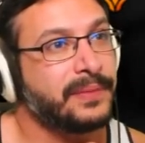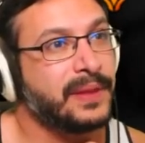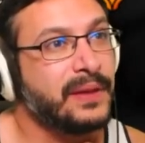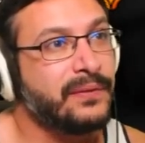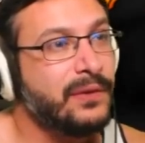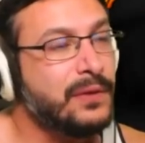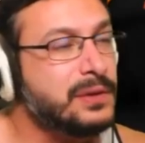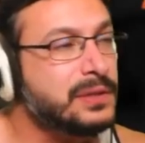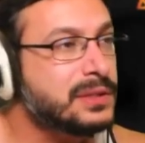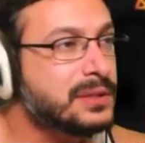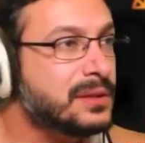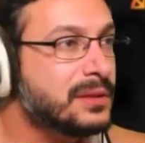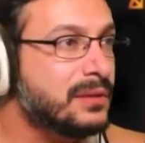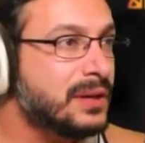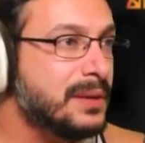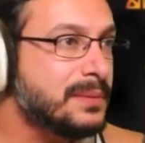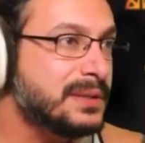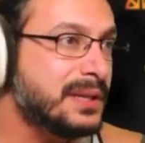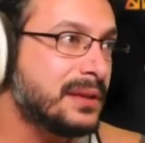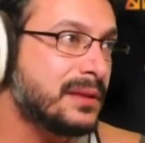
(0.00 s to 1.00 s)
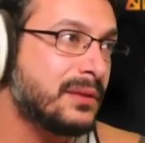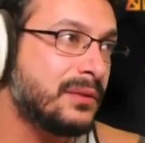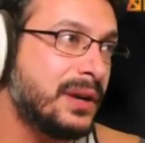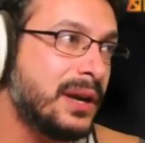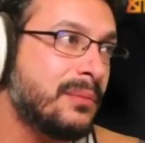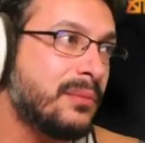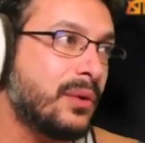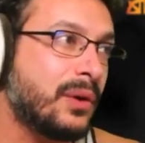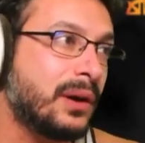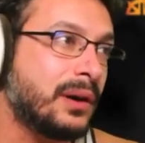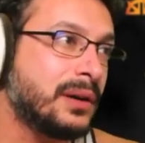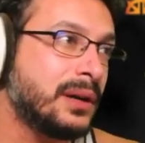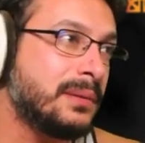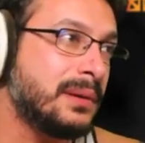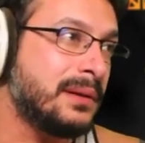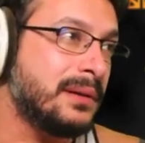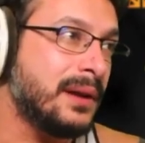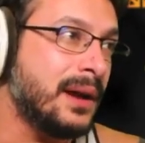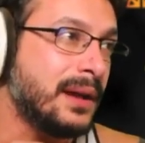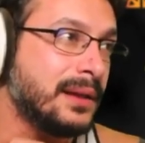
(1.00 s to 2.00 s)
If it was 3MC3 or more, it'd
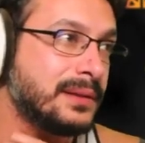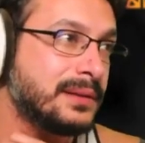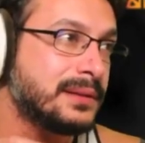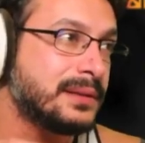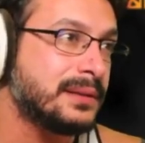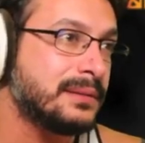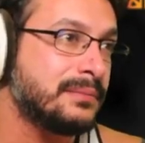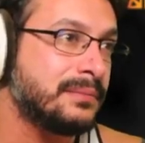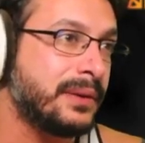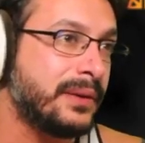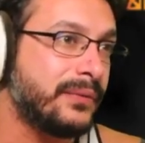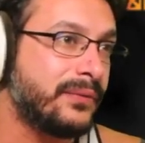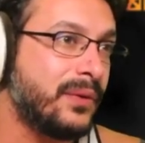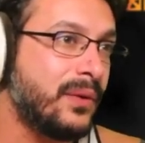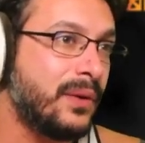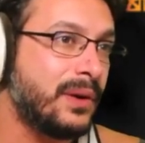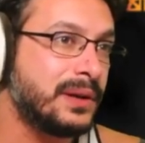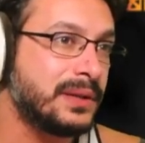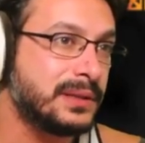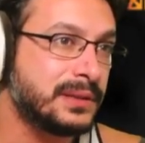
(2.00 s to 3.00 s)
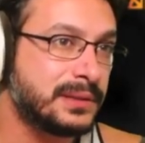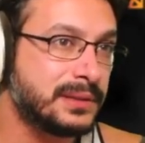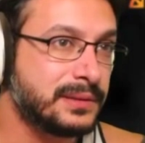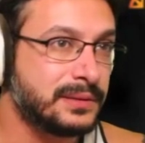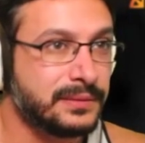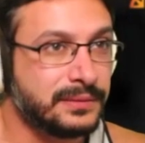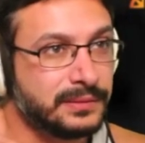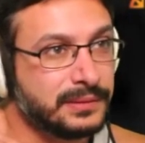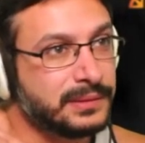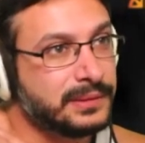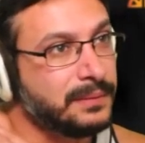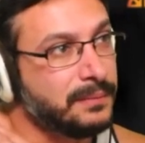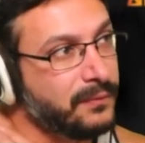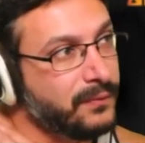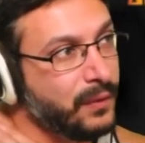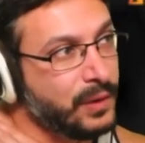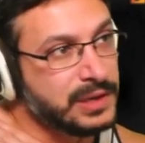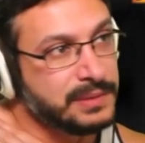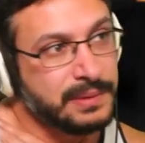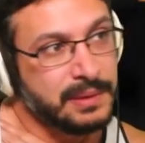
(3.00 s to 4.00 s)
be nuts. But 4 is
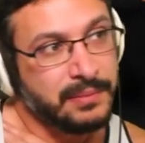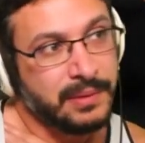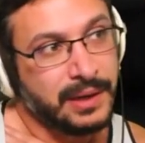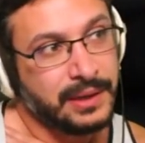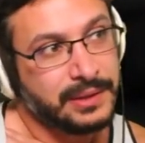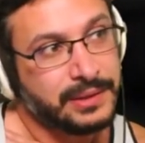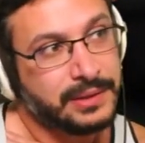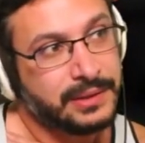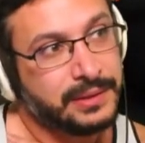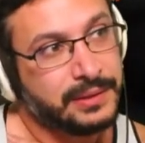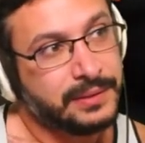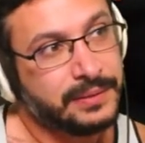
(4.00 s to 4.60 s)
a bit much.